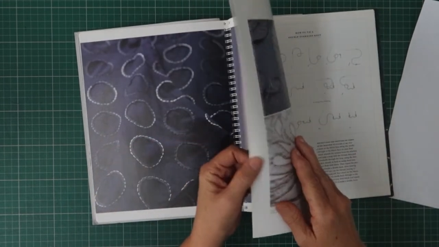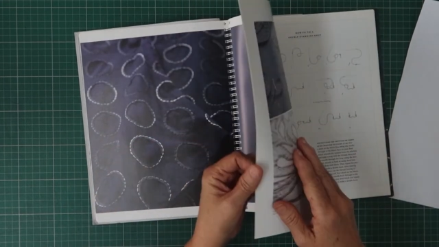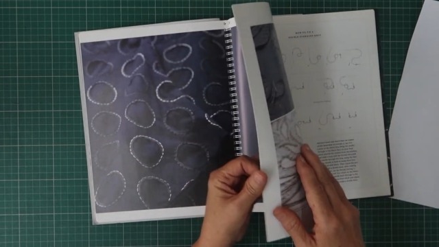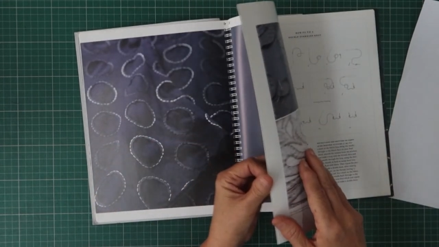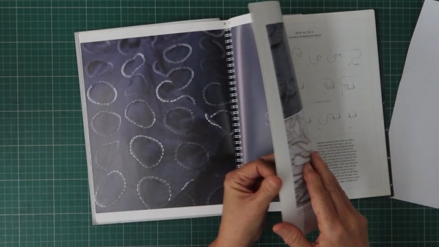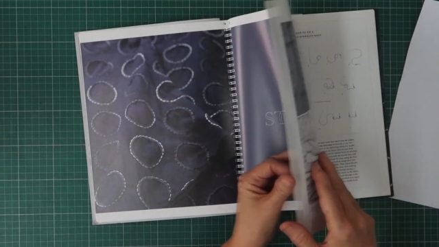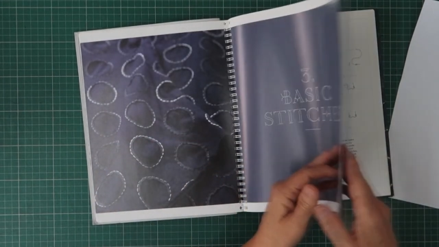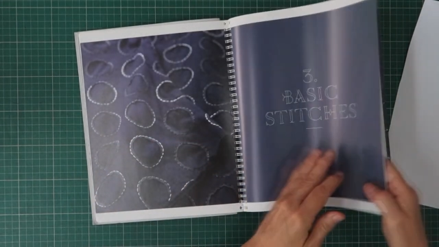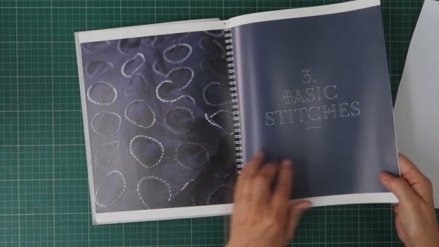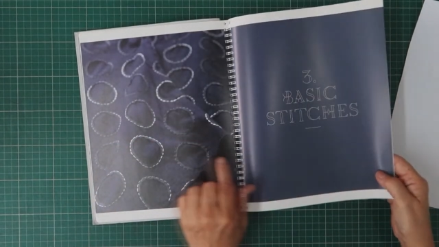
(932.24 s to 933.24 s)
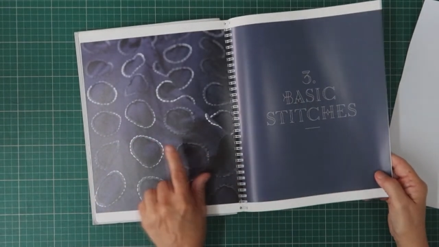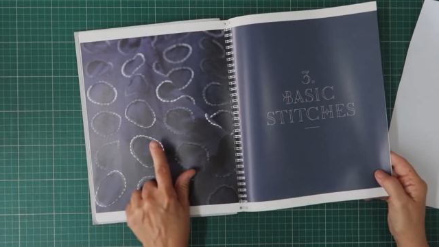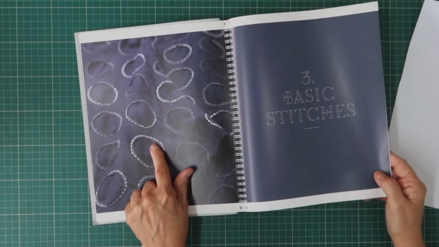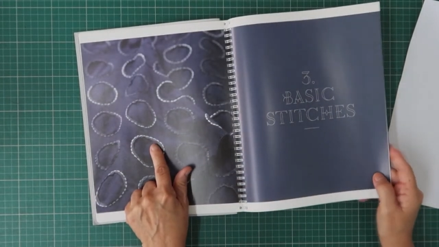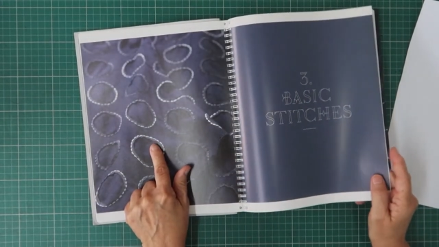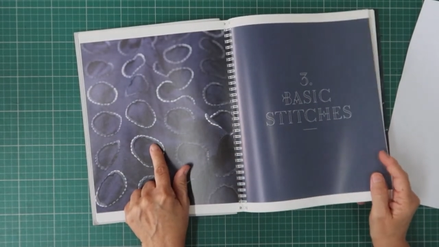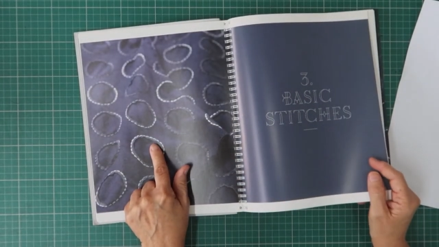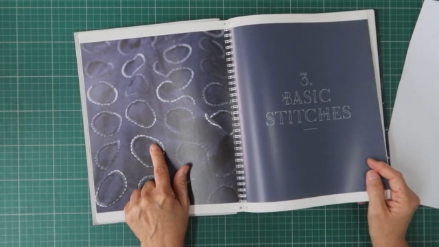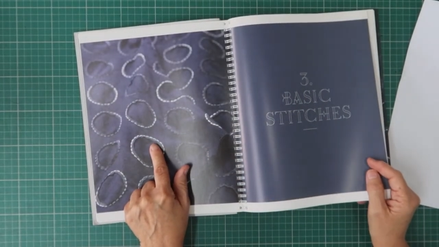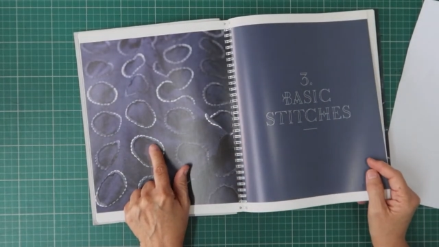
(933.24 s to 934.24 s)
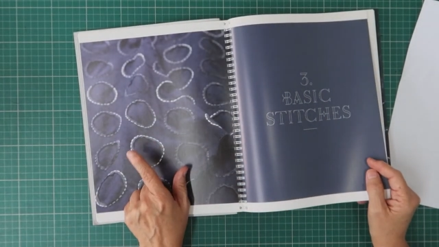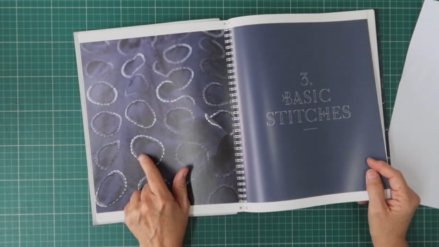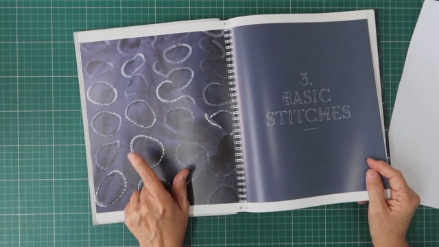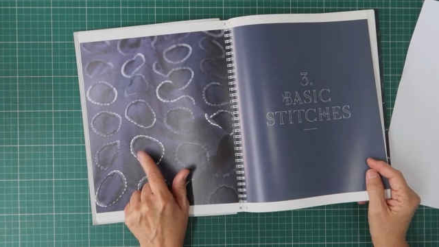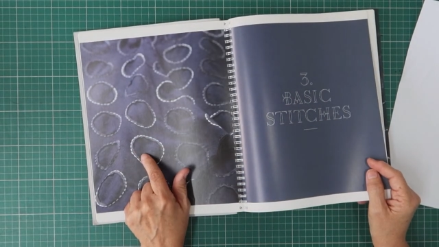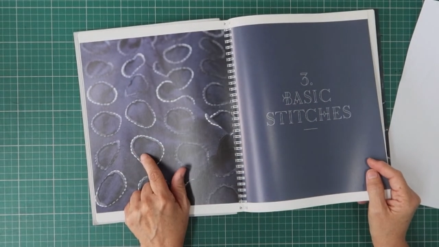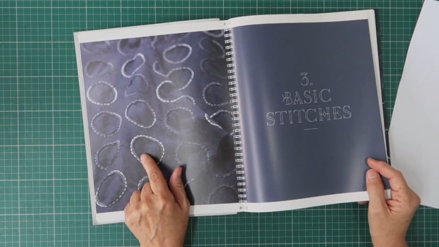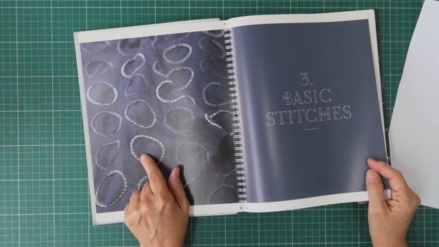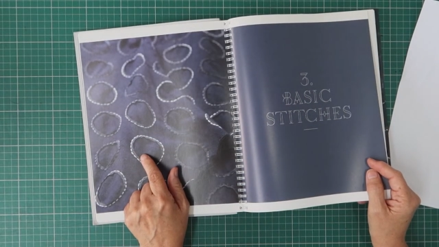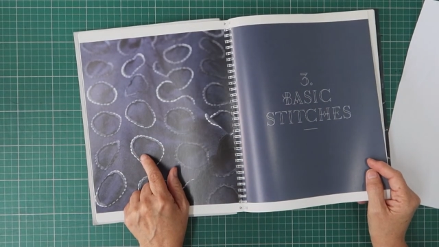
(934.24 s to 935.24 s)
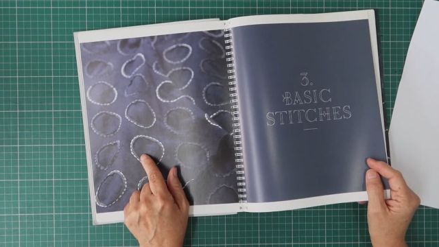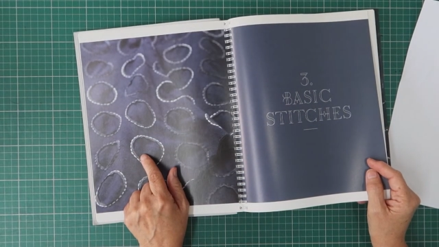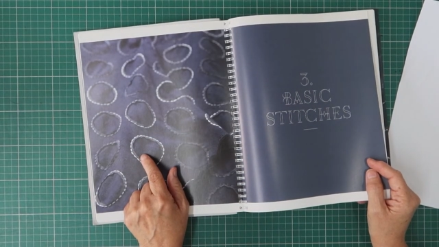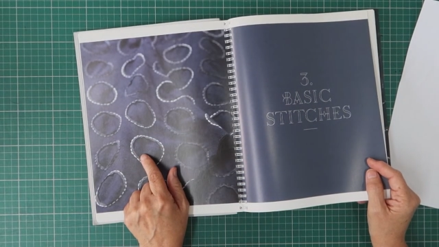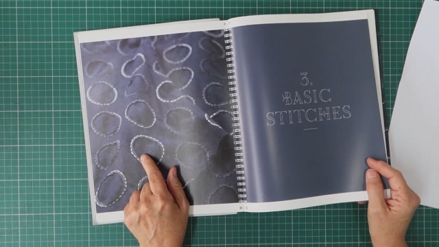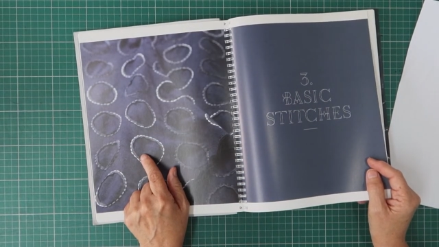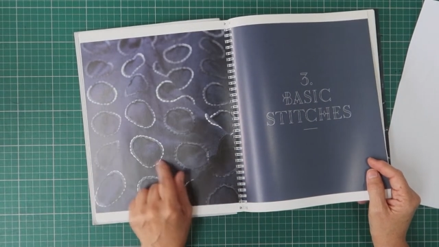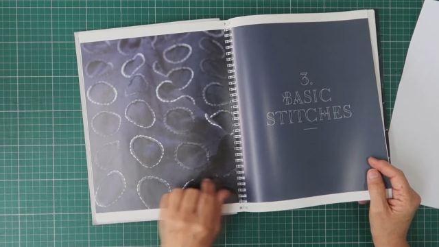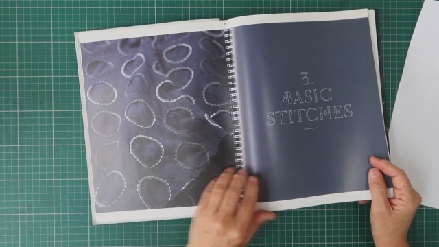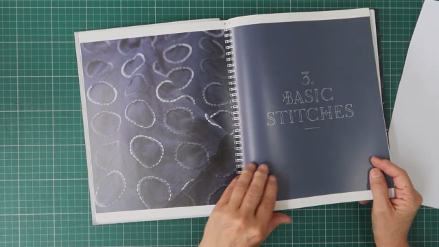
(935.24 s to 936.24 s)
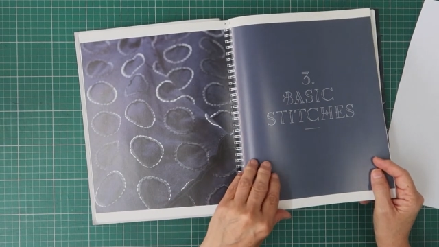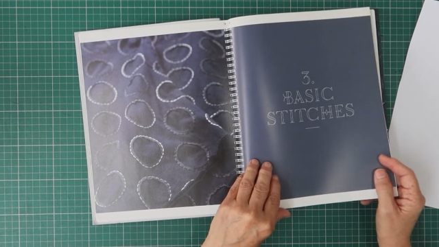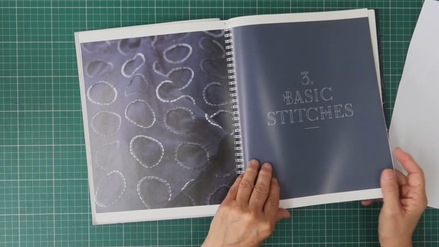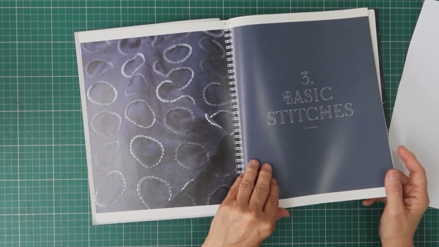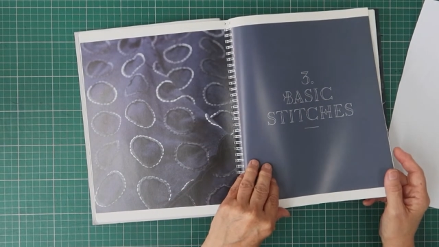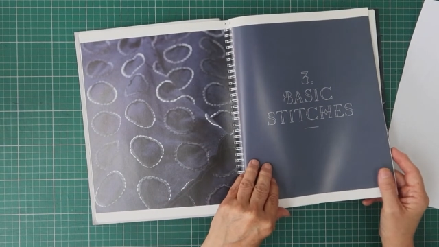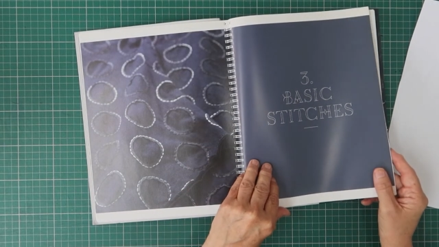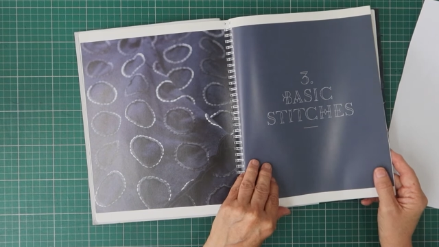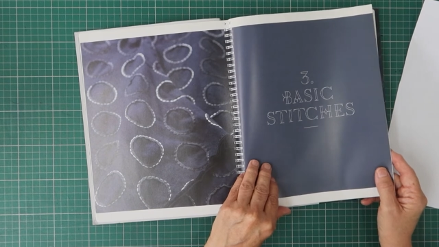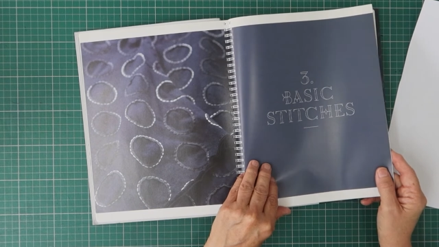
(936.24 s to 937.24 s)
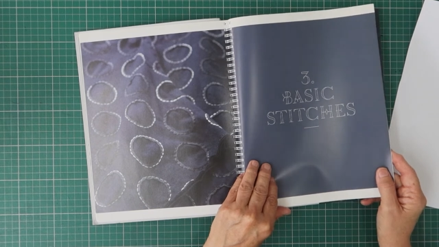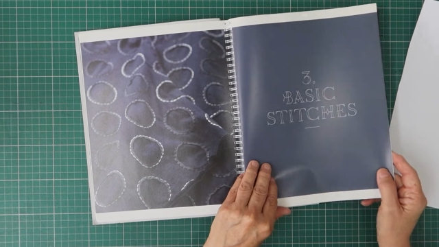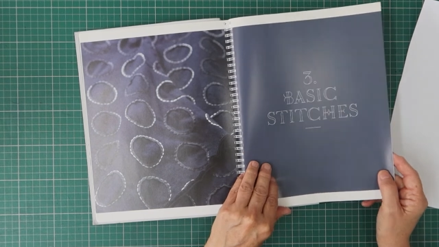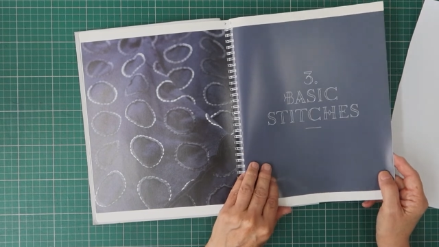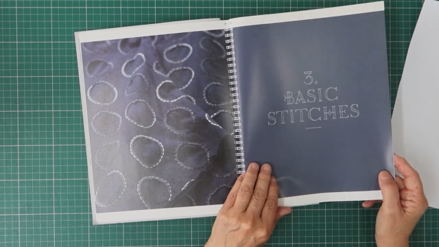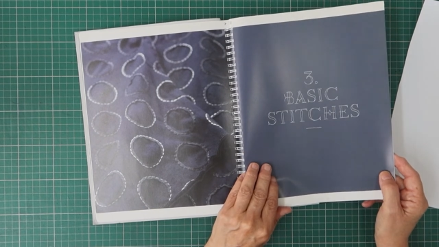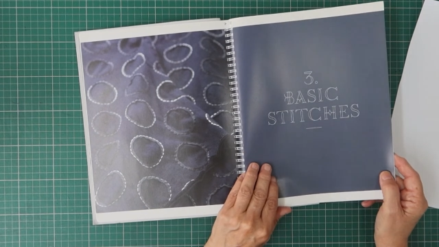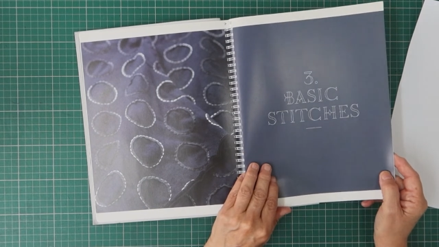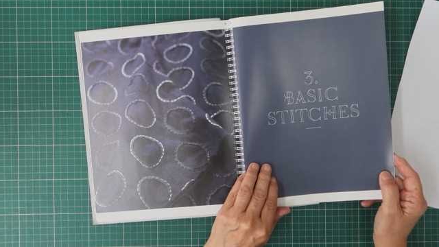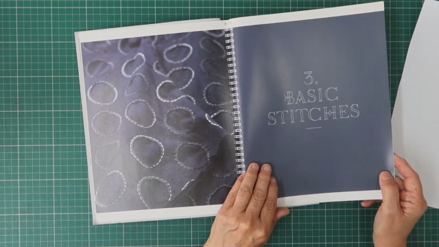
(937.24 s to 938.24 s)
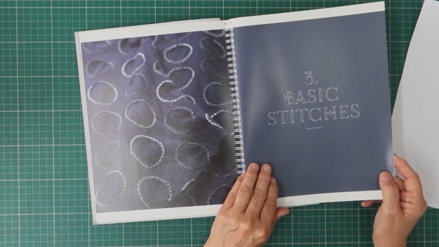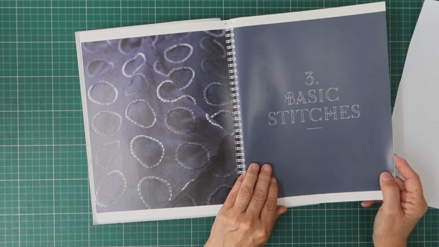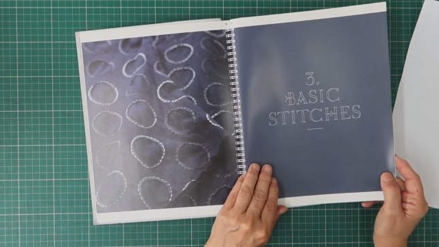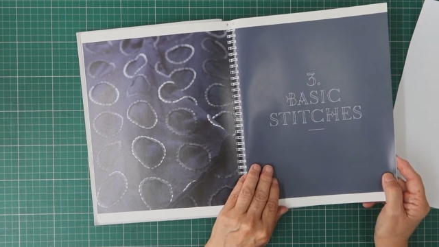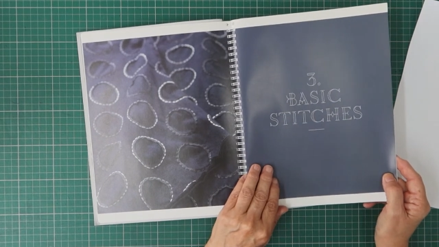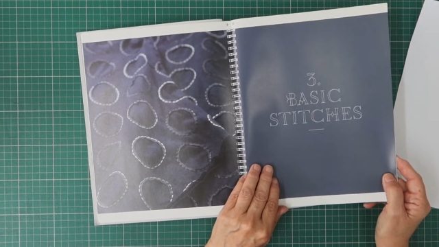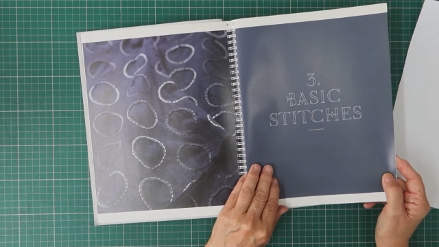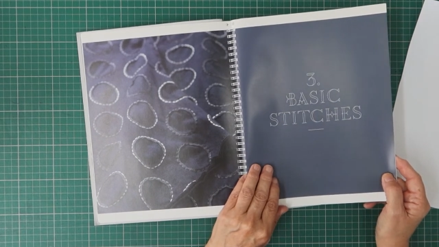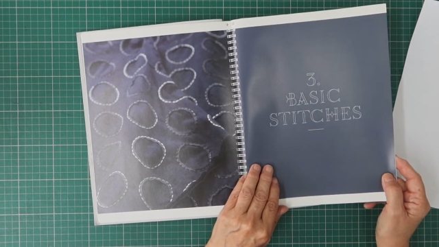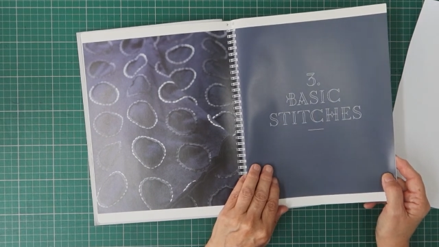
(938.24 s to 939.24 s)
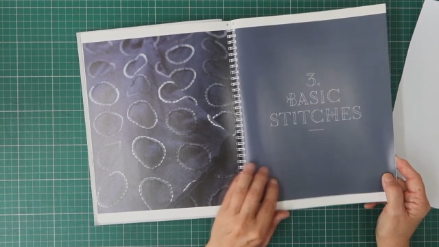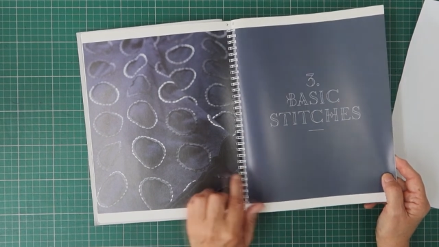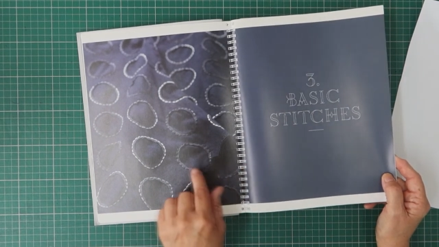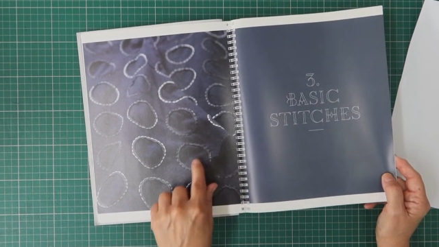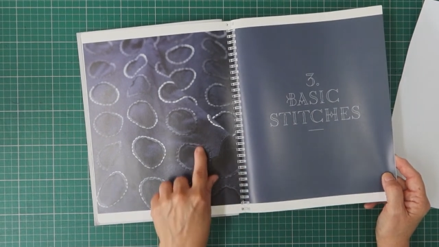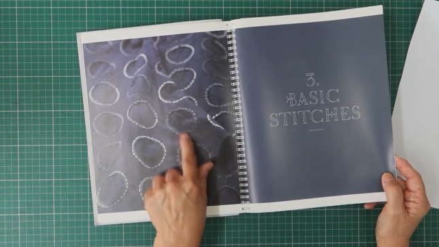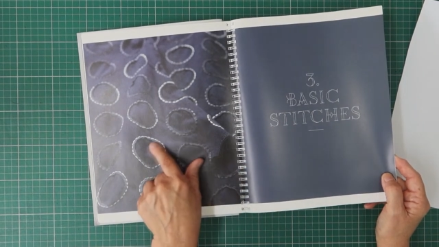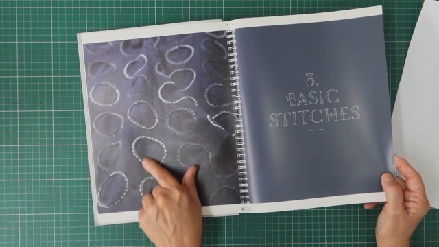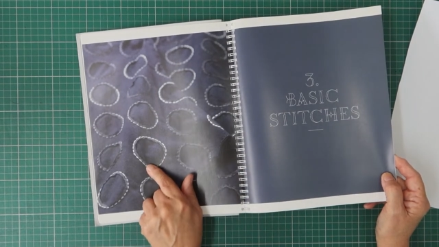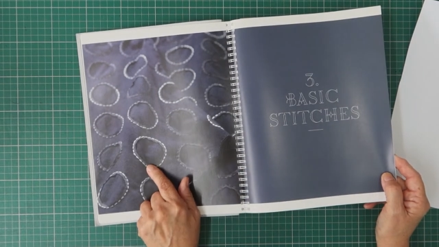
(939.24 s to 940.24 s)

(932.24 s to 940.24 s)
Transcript: (no speaker visible)